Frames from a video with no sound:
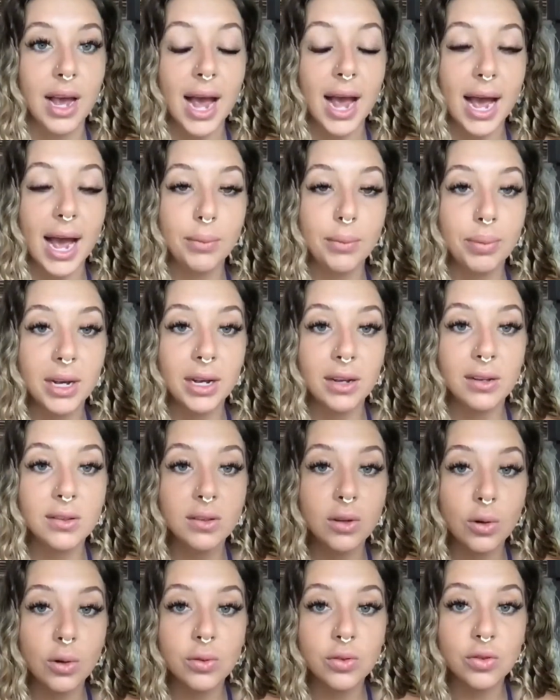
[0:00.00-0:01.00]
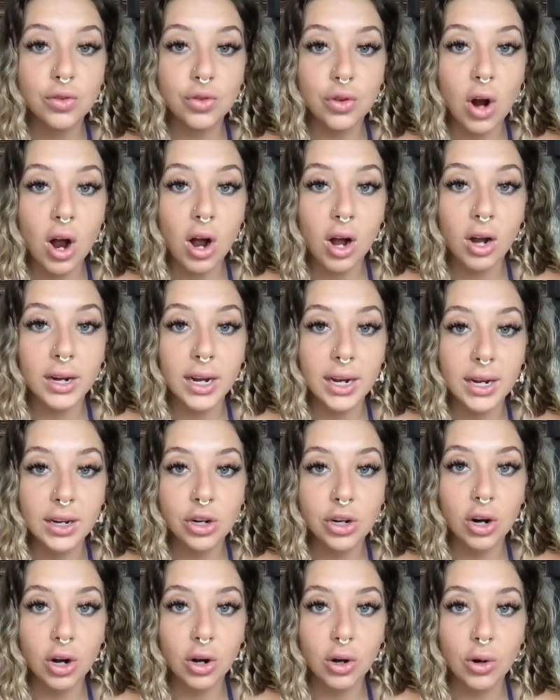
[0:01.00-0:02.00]
and being so strong in your
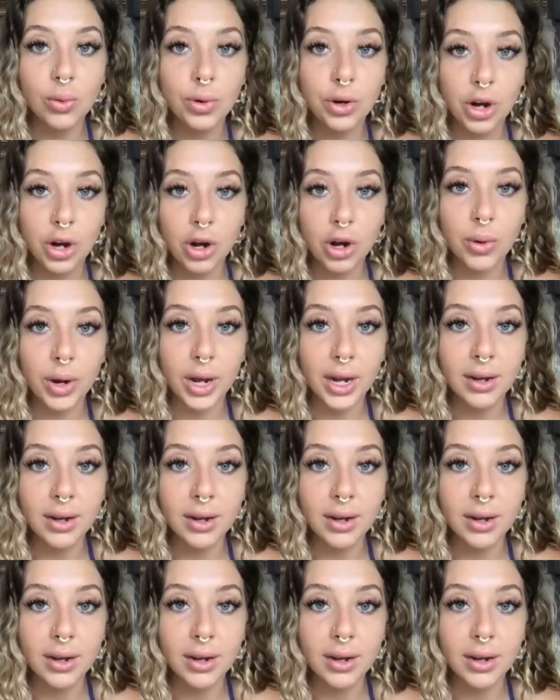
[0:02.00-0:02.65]
own knowing